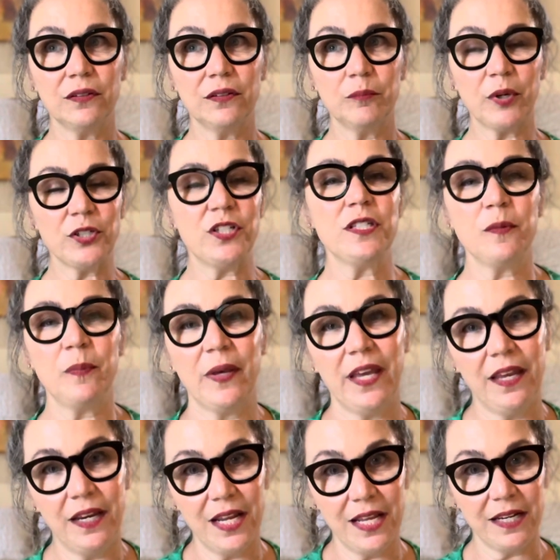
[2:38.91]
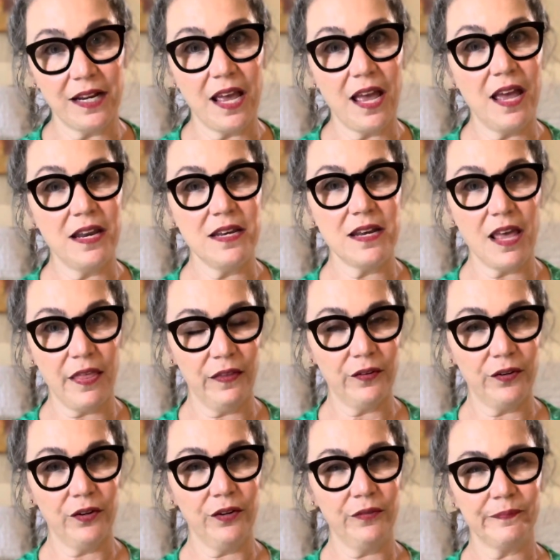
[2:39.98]
participate in
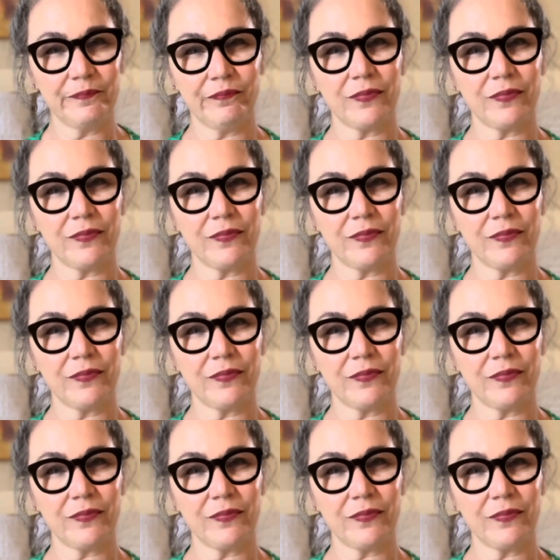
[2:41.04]
another